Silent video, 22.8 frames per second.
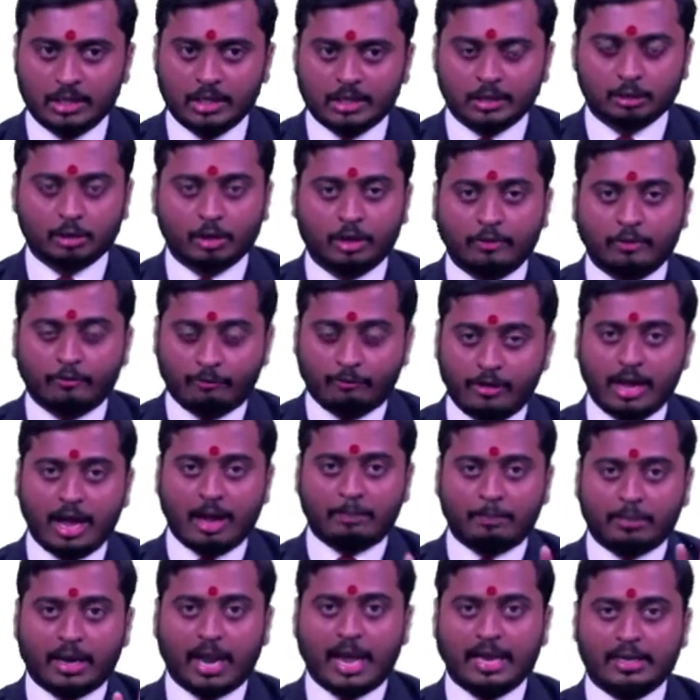So if we
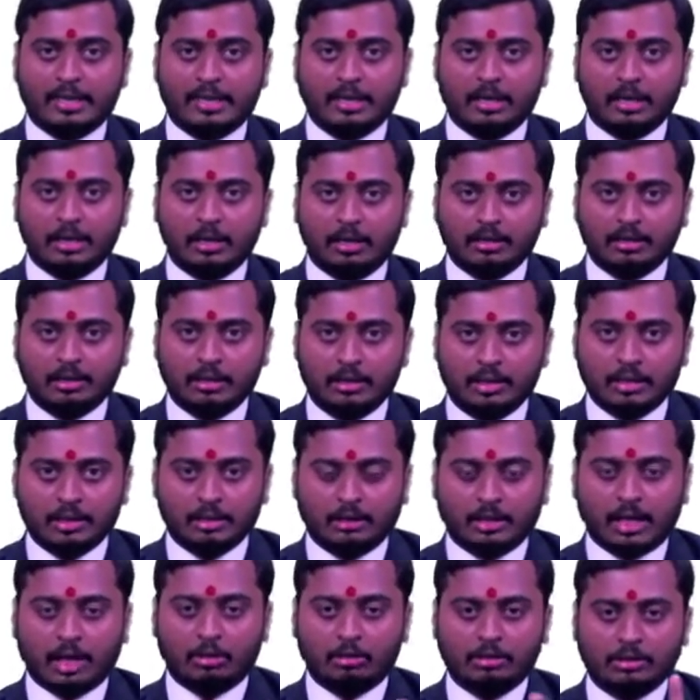apply here,
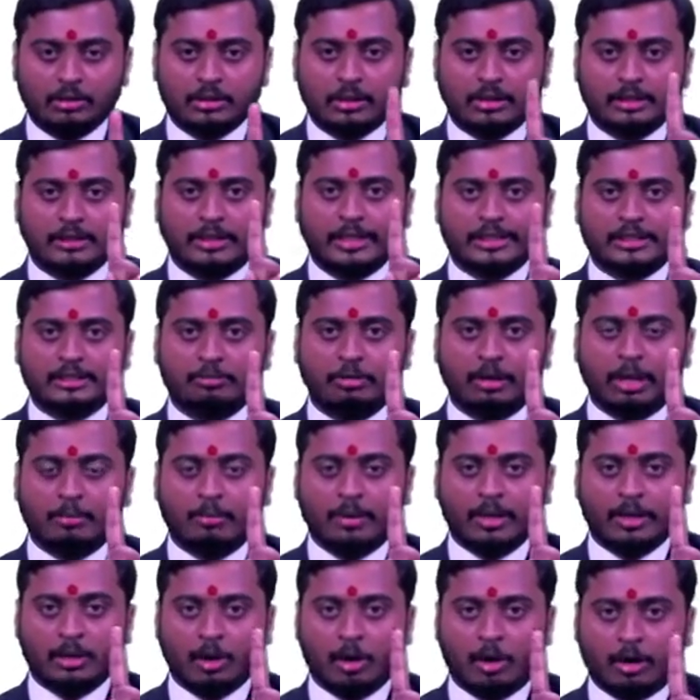now this will be
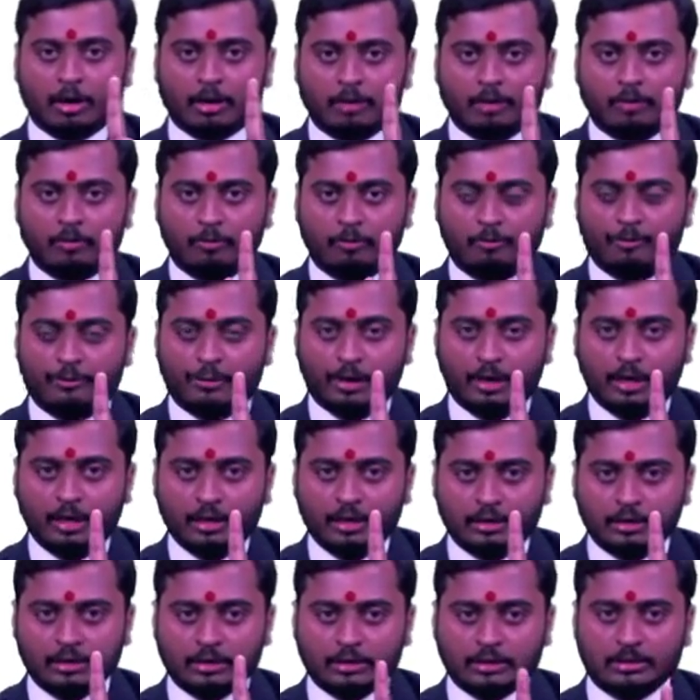your field,
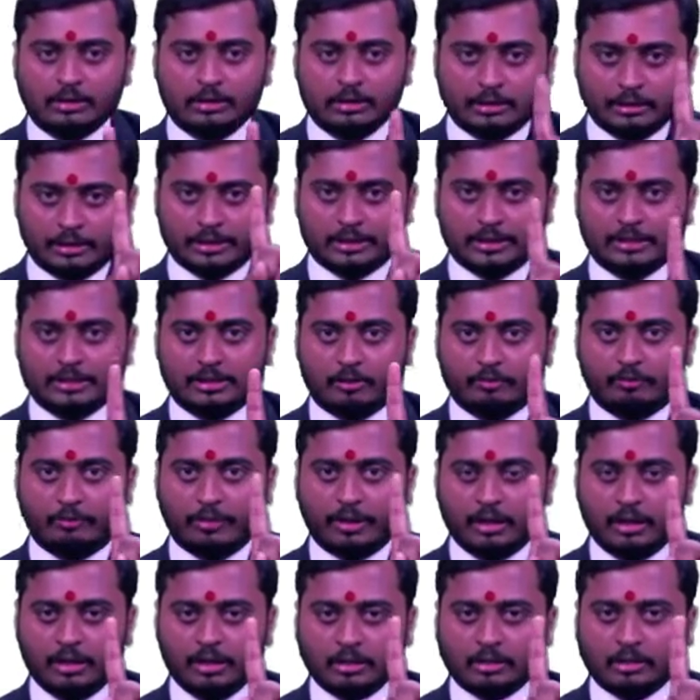this is a
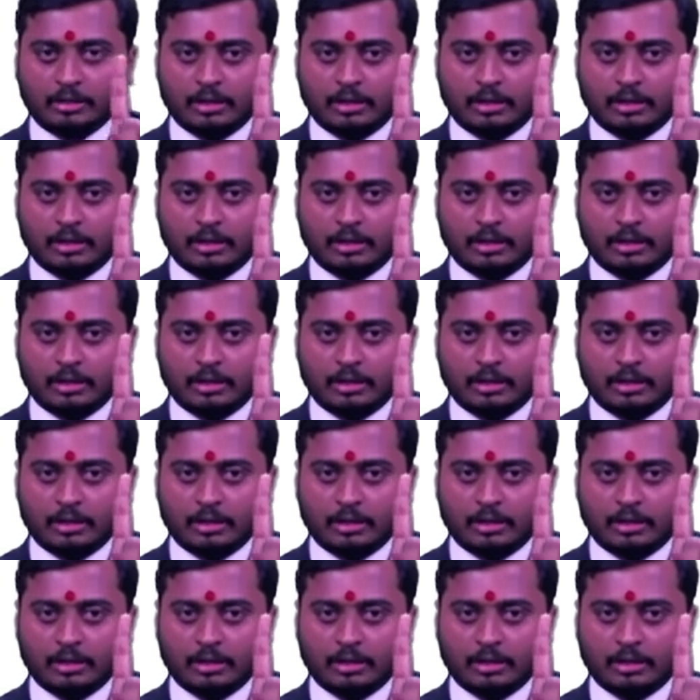field,